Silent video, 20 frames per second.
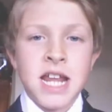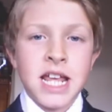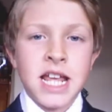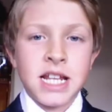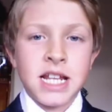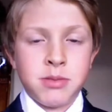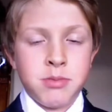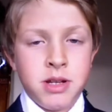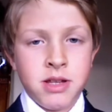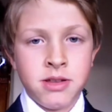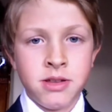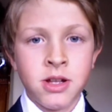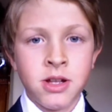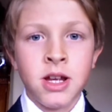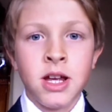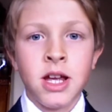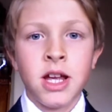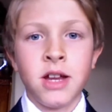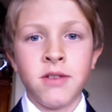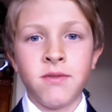Naismith
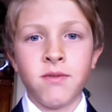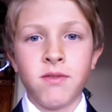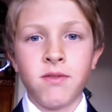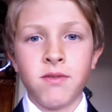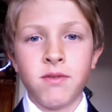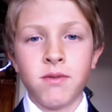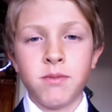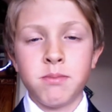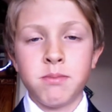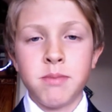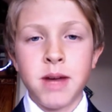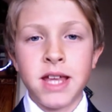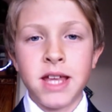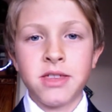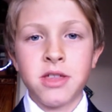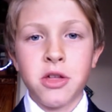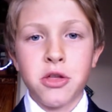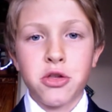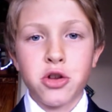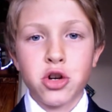
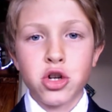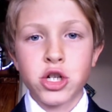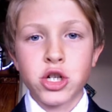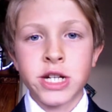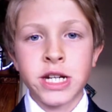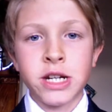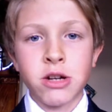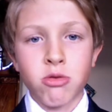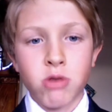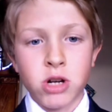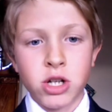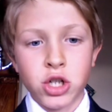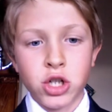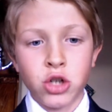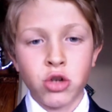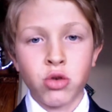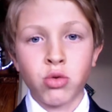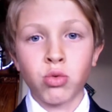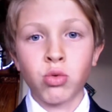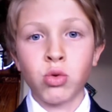made the 13
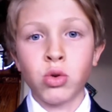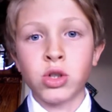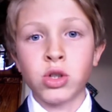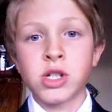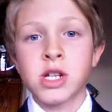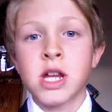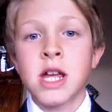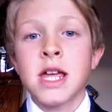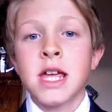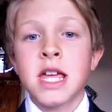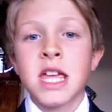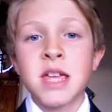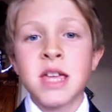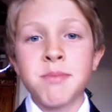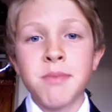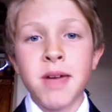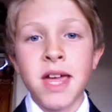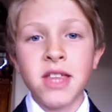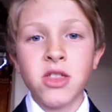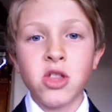original rules.
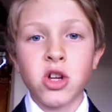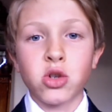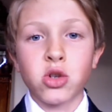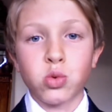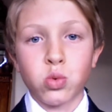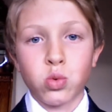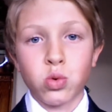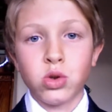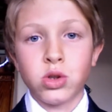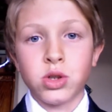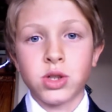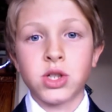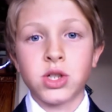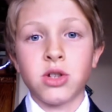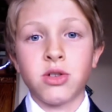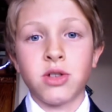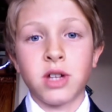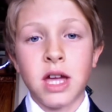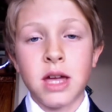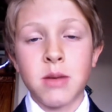He made those rules
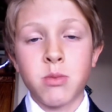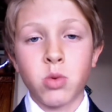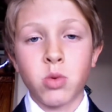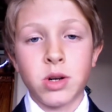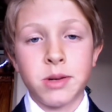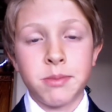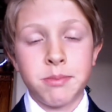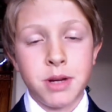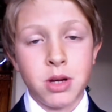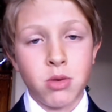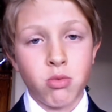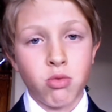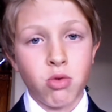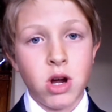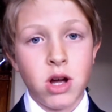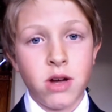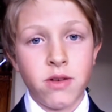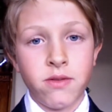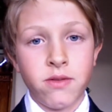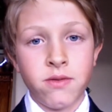so the game wouldn't be
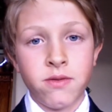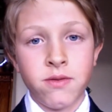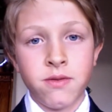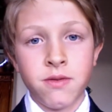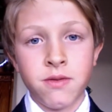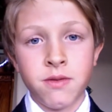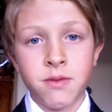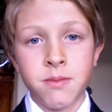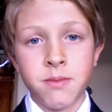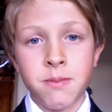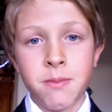rough.